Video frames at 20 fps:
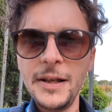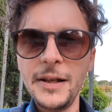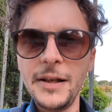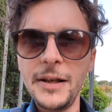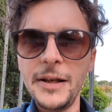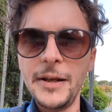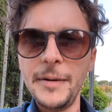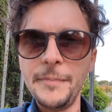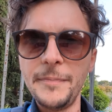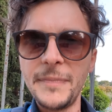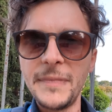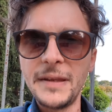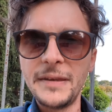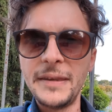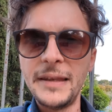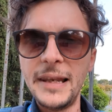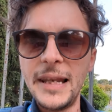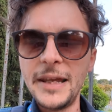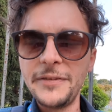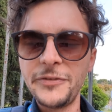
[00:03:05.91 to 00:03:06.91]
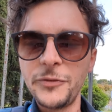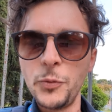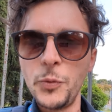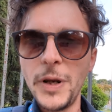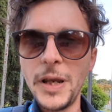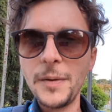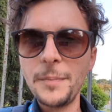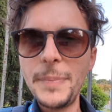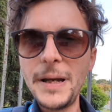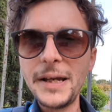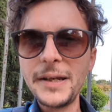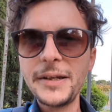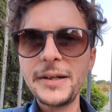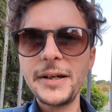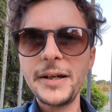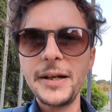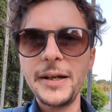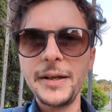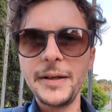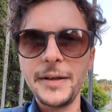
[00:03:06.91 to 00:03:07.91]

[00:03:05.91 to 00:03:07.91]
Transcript: The left wing back,